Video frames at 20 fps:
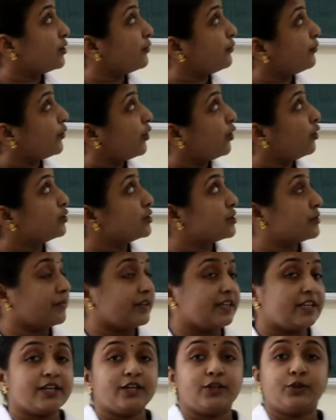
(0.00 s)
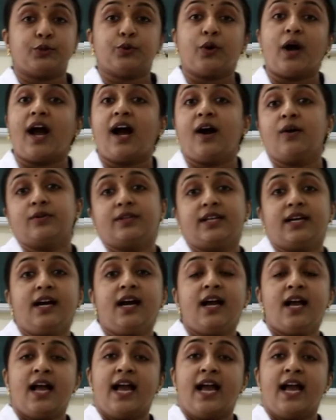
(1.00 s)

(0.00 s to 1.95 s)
Of course, we need to have the